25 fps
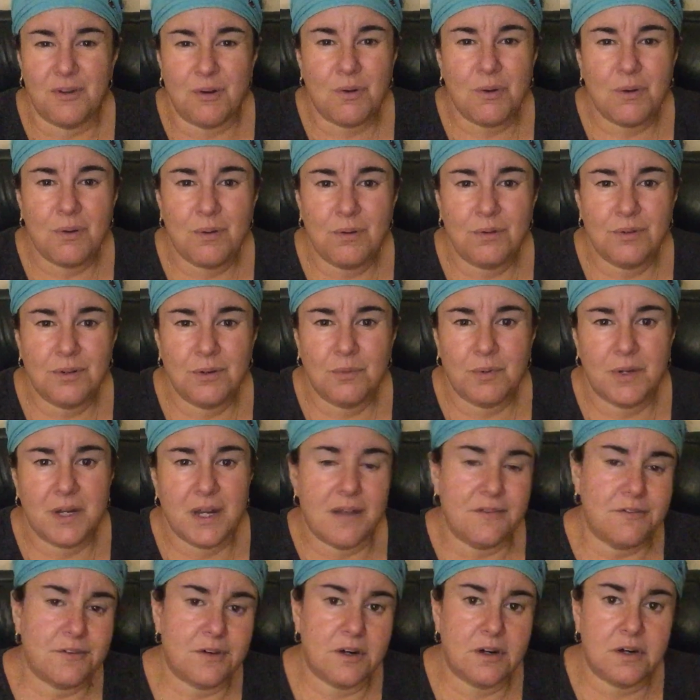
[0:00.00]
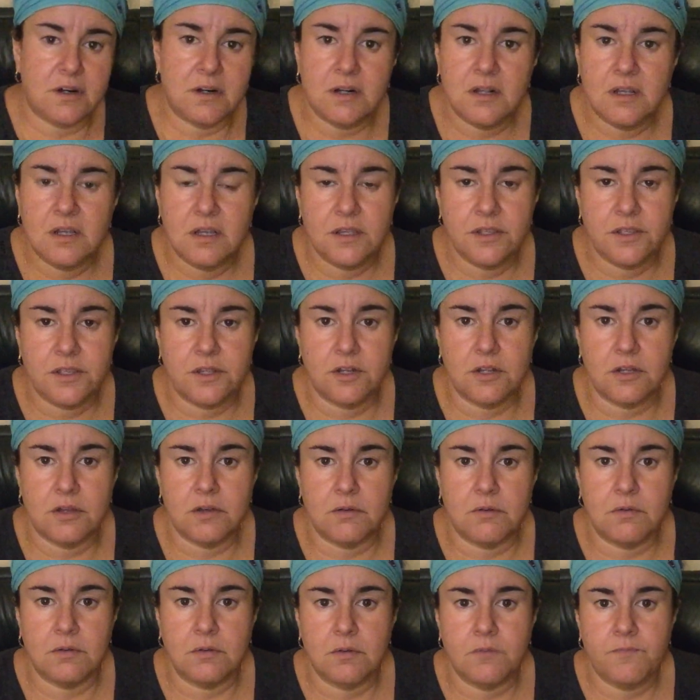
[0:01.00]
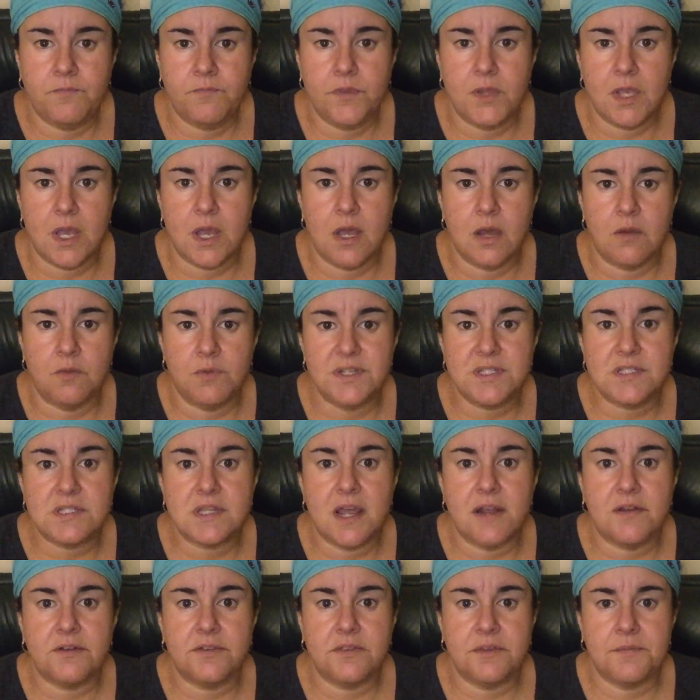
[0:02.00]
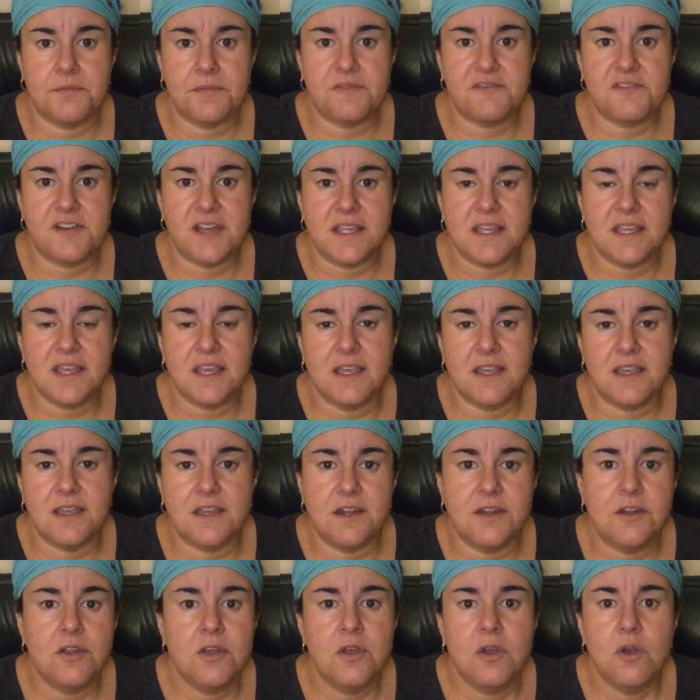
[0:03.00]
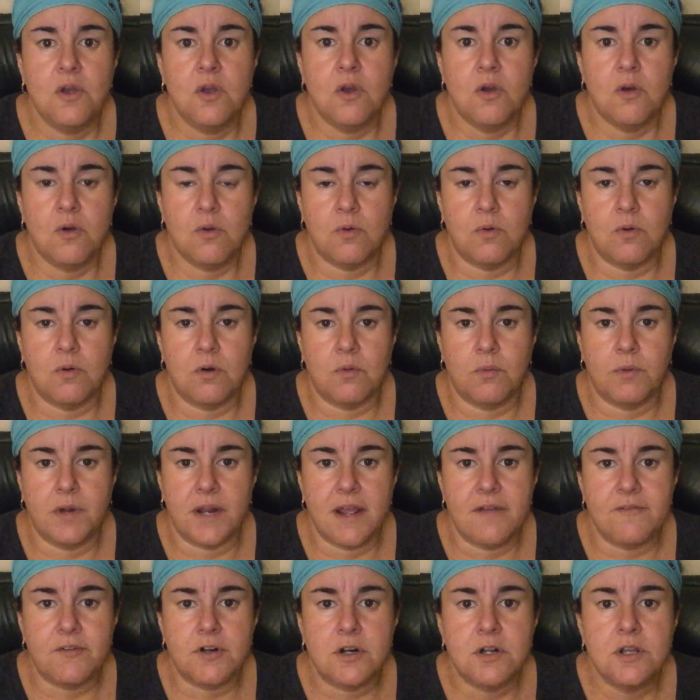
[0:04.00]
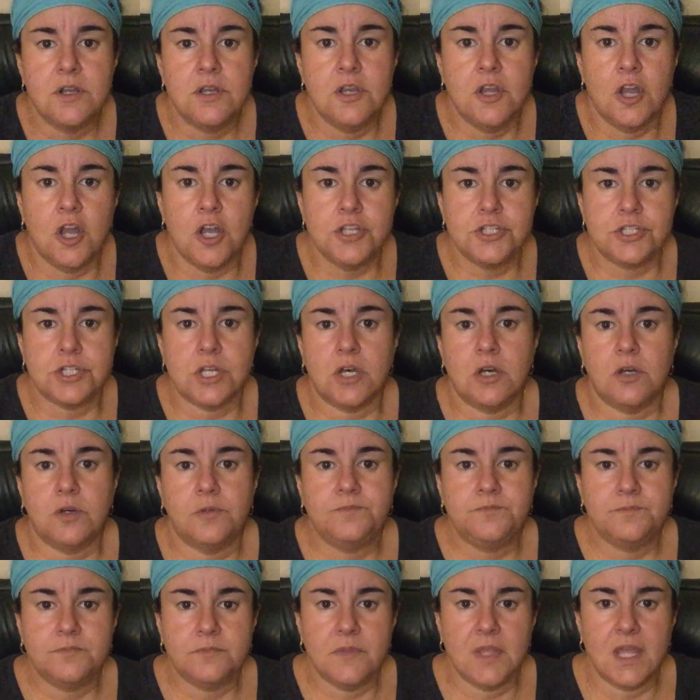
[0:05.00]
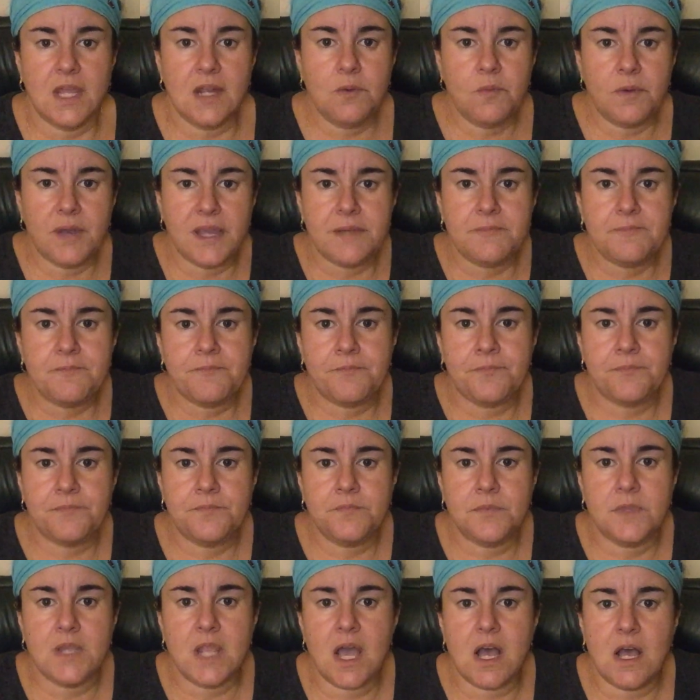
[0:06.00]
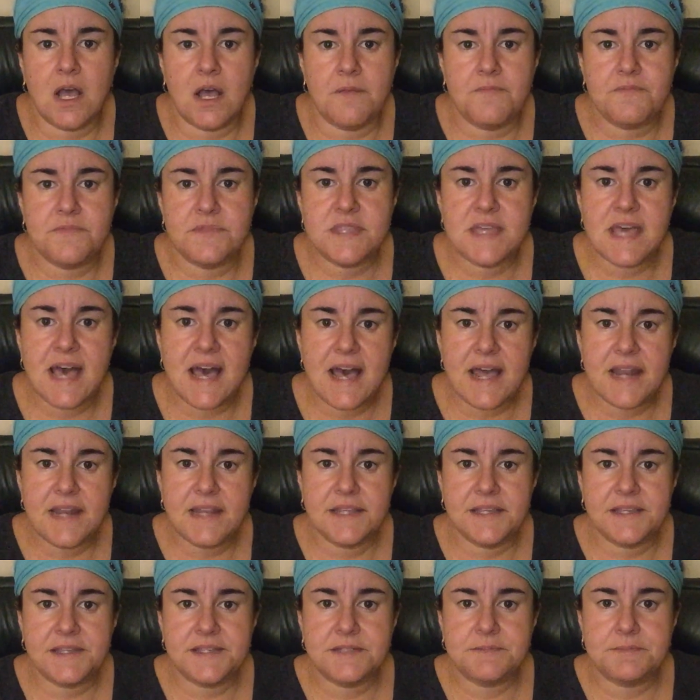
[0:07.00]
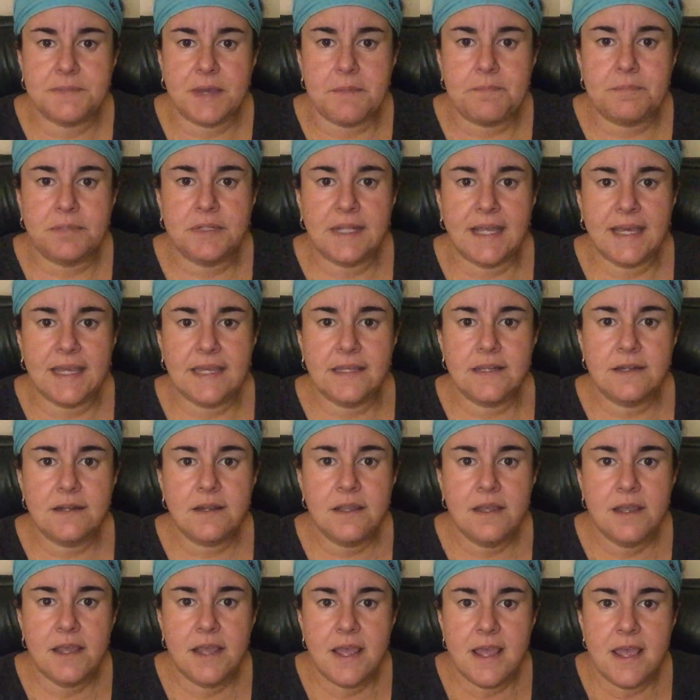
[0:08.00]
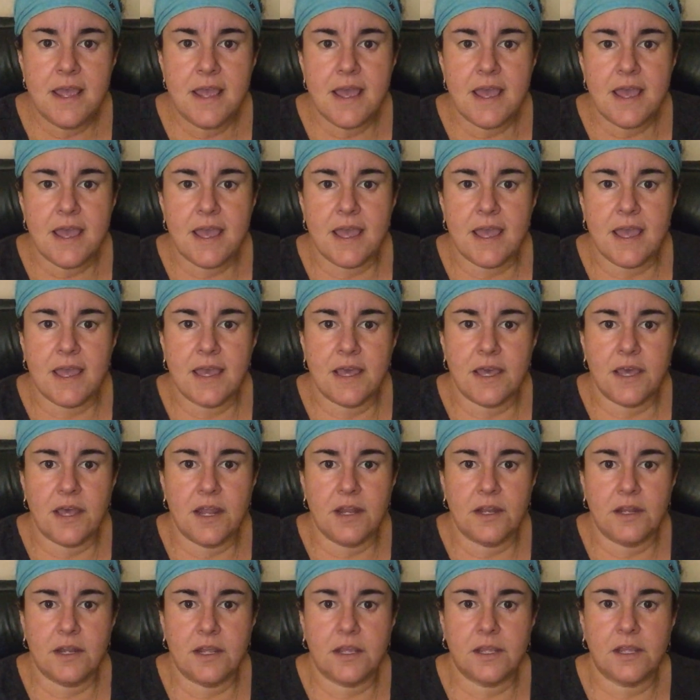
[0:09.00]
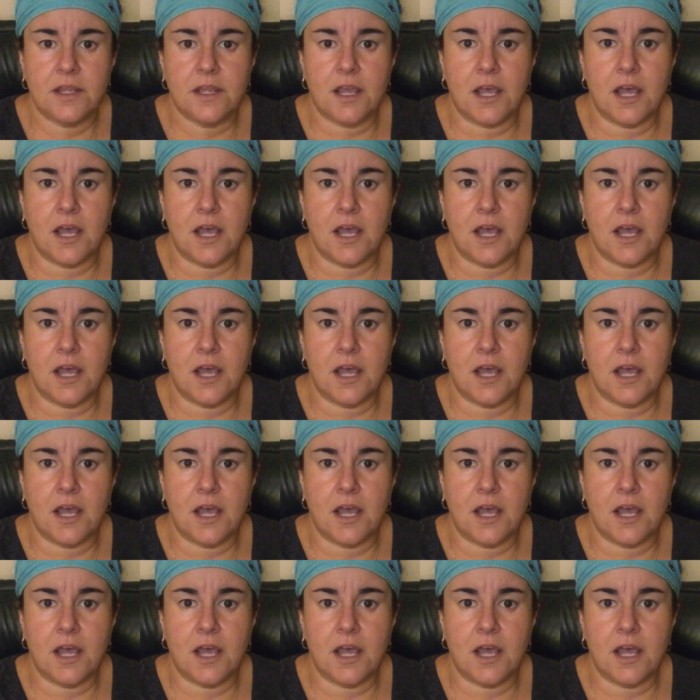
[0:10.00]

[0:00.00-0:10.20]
they're old or whatever, you know, recycle them if I can, or whatever. So anyway, that is my plan. And